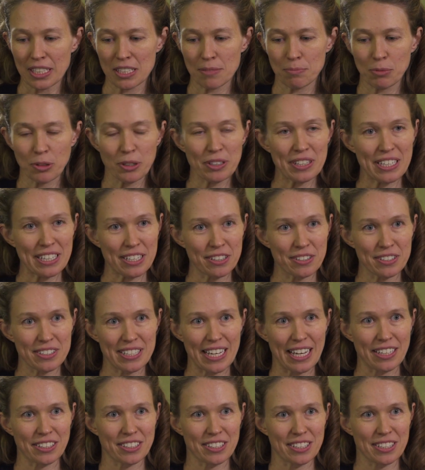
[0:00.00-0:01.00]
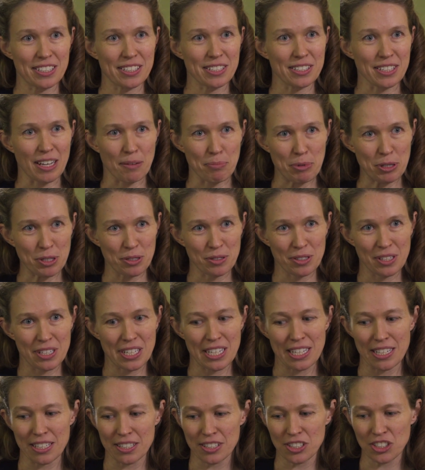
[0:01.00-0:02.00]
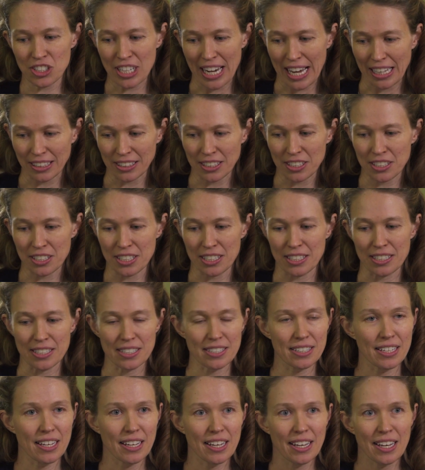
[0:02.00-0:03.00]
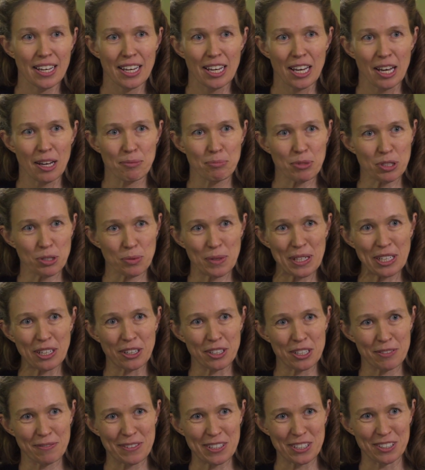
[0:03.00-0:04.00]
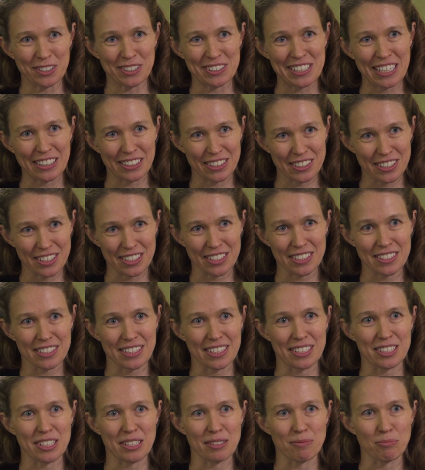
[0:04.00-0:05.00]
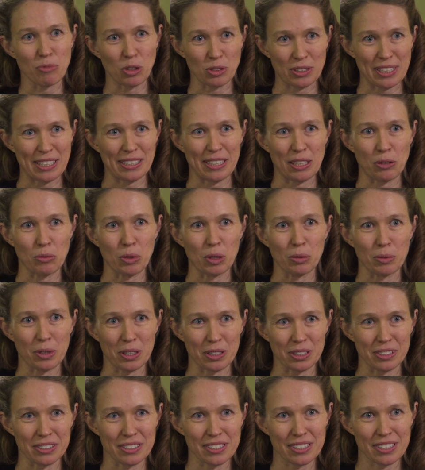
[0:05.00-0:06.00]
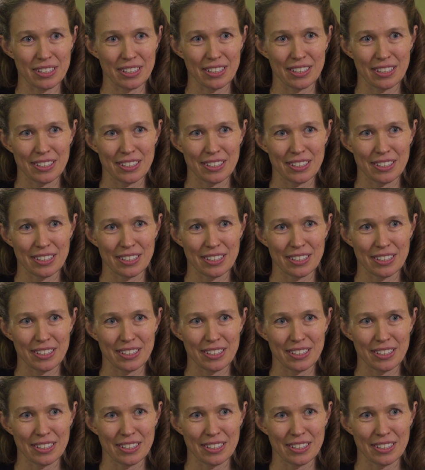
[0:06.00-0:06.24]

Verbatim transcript: explore the intersections, opportunities, challenges between artificial intelligence and a multilingual world.